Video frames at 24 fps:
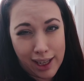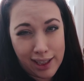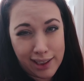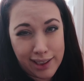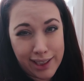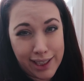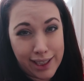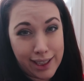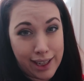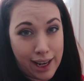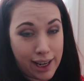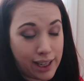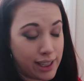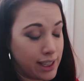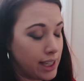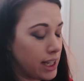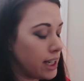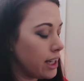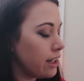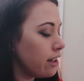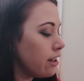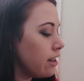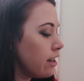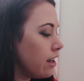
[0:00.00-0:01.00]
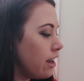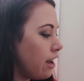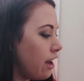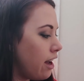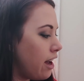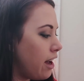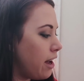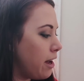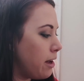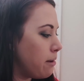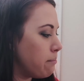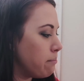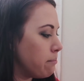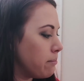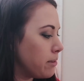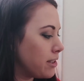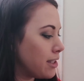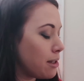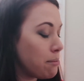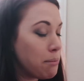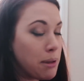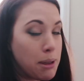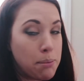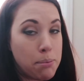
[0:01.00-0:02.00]
1990. Um,
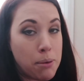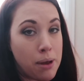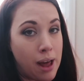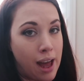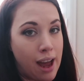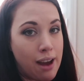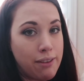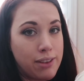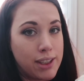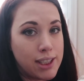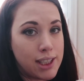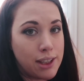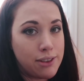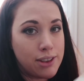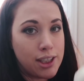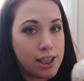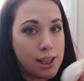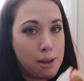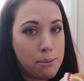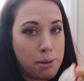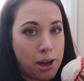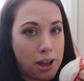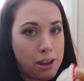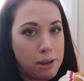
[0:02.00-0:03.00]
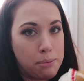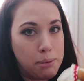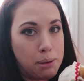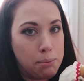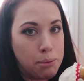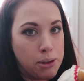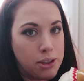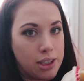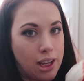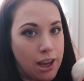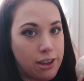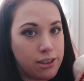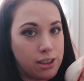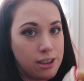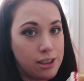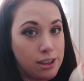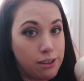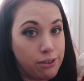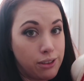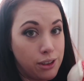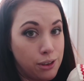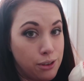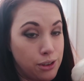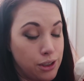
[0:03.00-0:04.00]
some people have these. I've seen them in other people's houses.
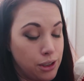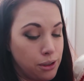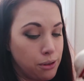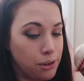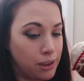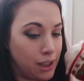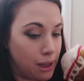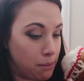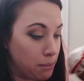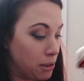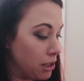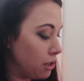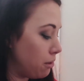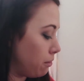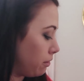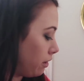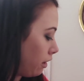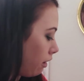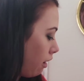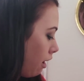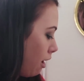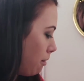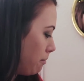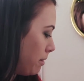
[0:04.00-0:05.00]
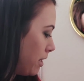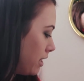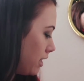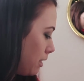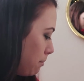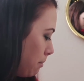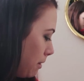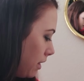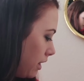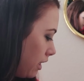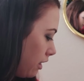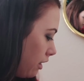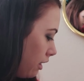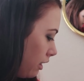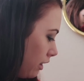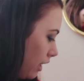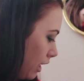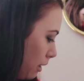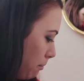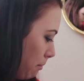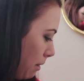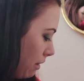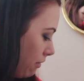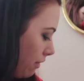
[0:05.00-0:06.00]
If you do, let me know in the comments, but they're
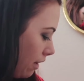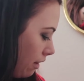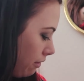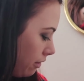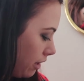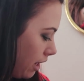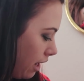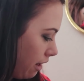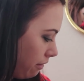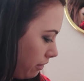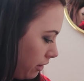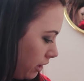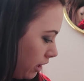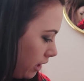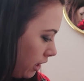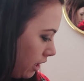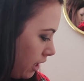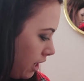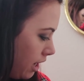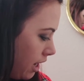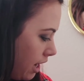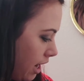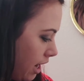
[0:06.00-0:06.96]
like my favorite ever.